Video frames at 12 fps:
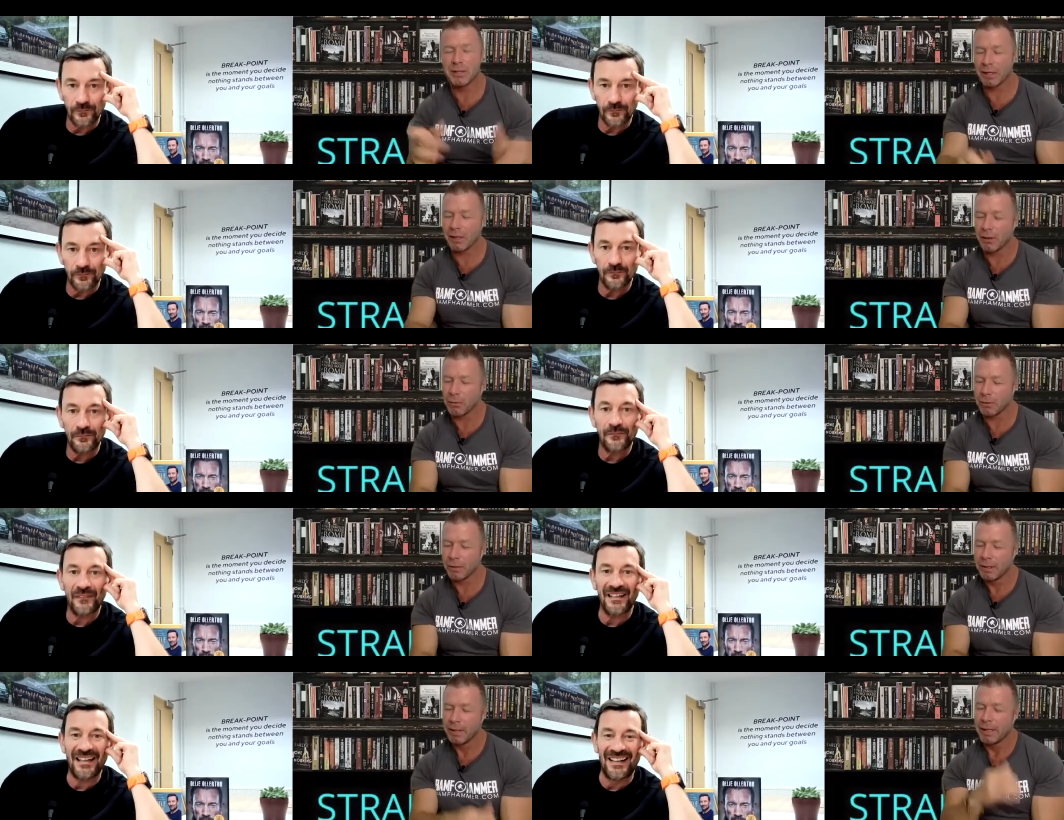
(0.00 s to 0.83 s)
Speaker 1: that yeah. gold.
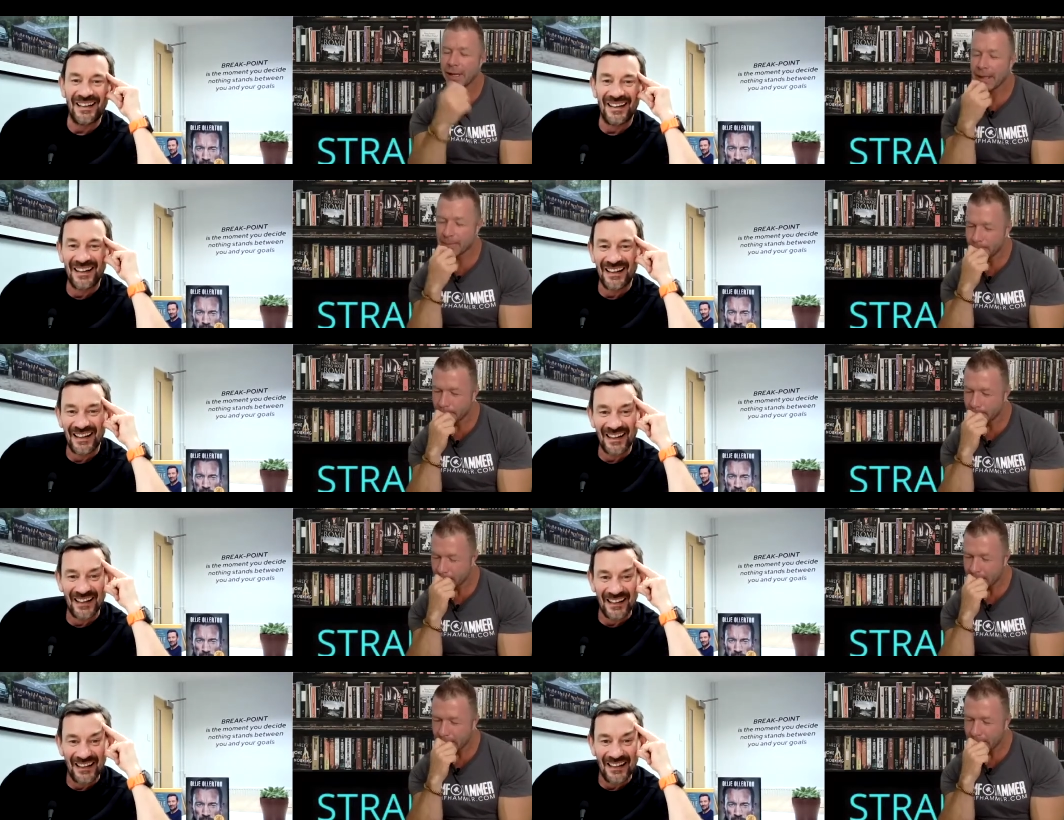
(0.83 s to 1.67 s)
Um,
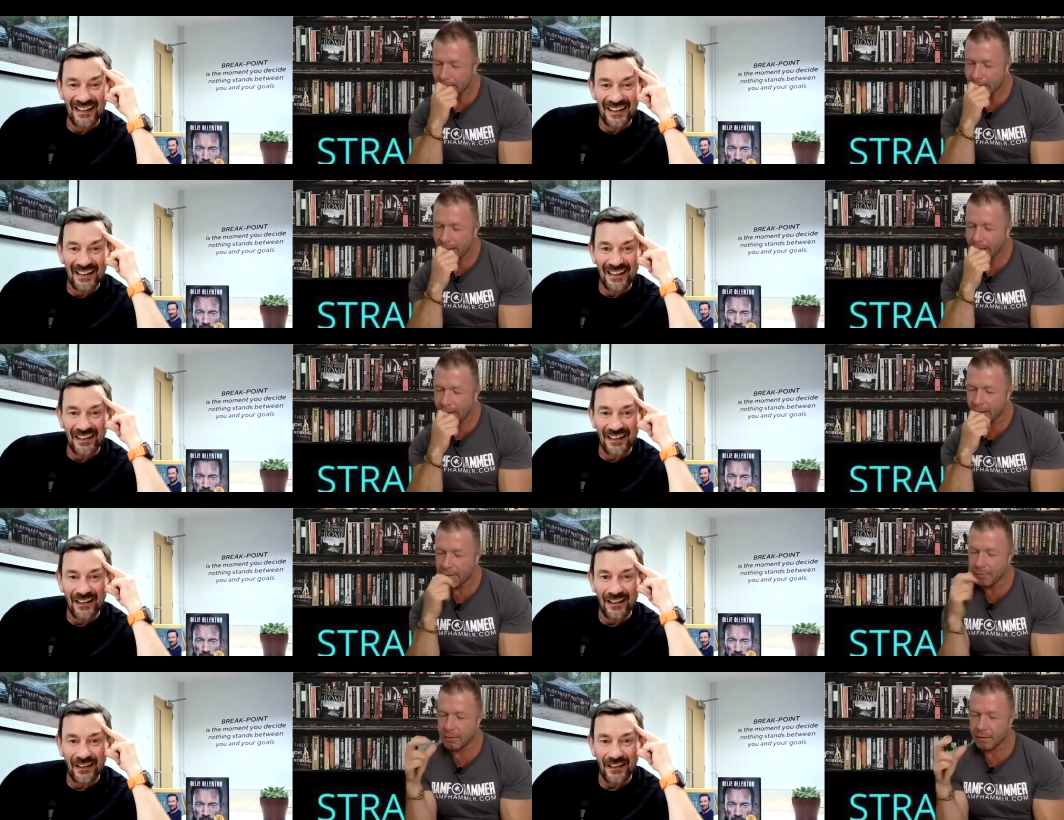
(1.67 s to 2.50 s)
and, and
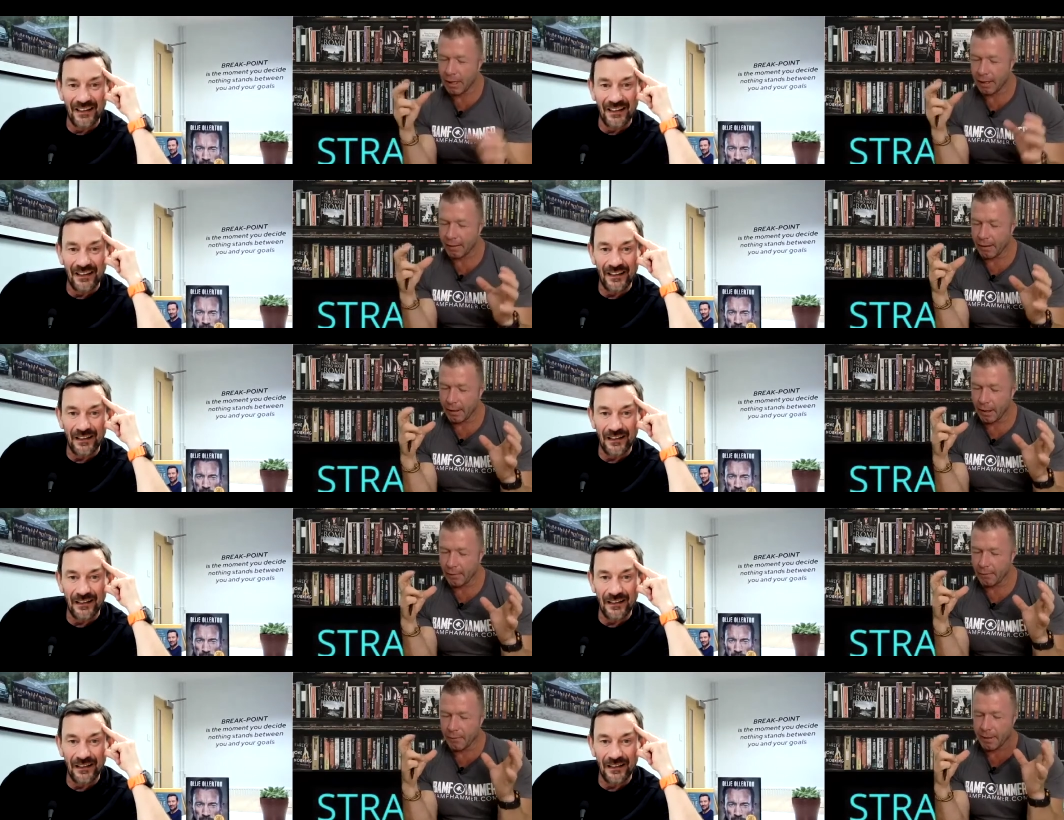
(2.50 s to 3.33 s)
I've,
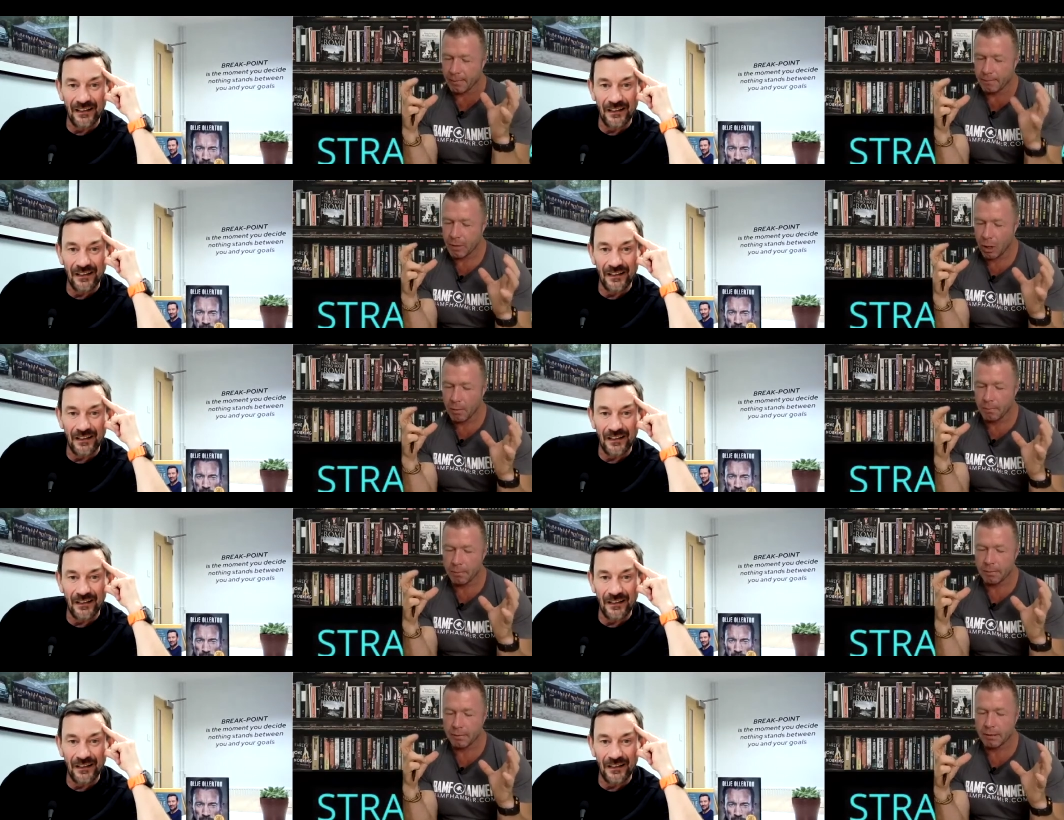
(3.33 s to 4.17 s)
I've um, on,
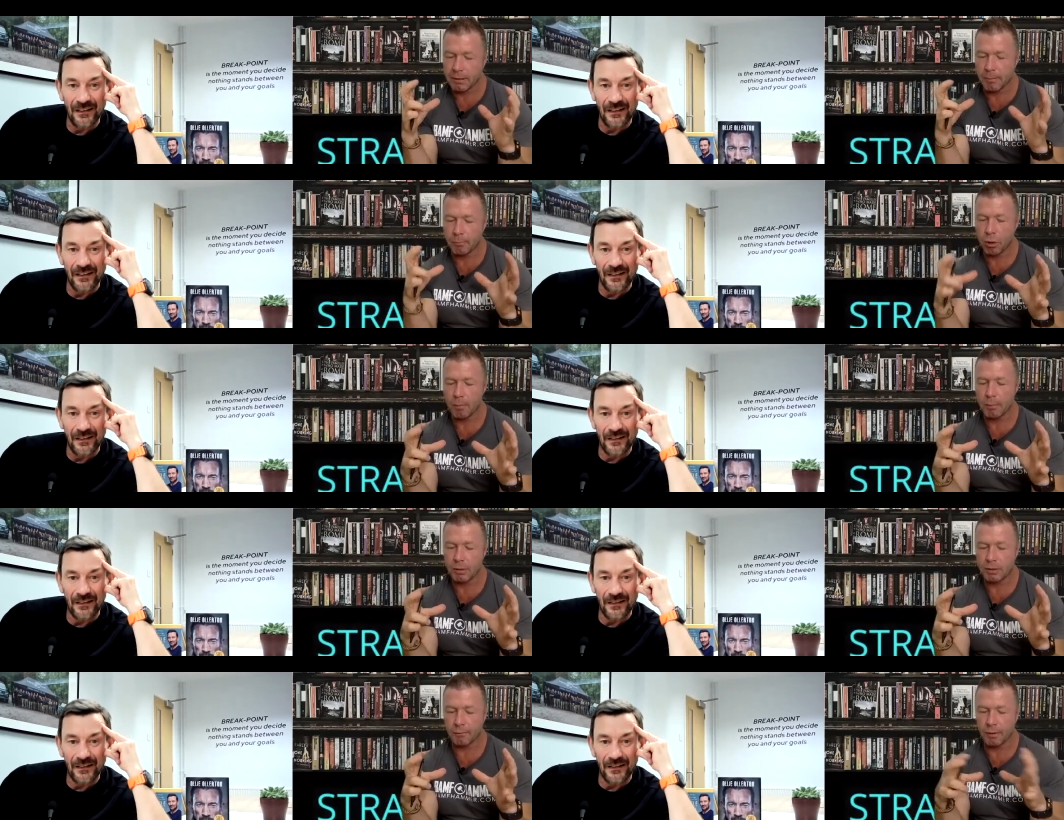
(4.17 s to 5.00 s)
done this on
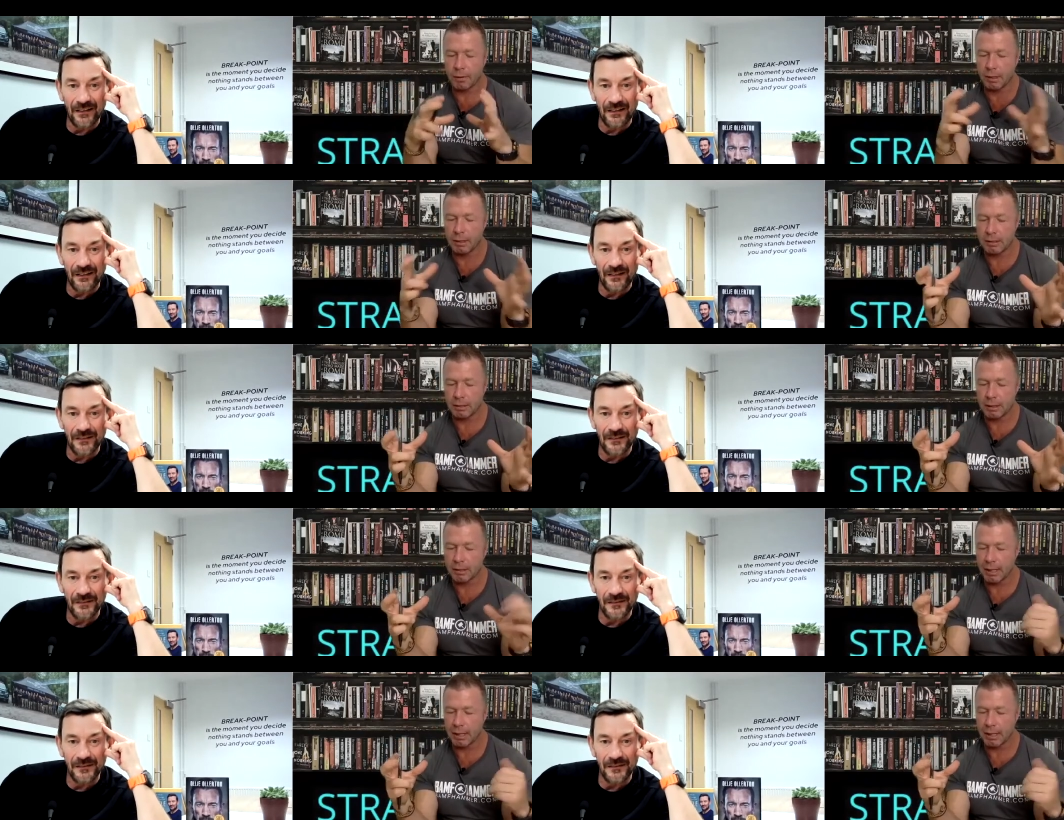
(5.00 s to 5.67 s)
purpose for the listeners.